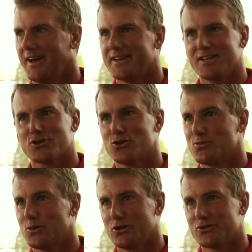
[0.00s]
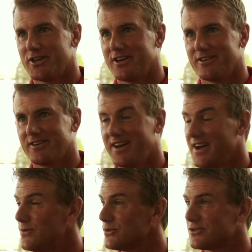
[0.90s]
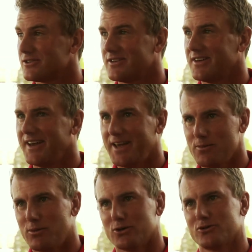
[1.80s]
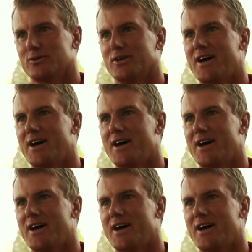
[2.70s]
I just couldn't pull the trigger. It was impossible.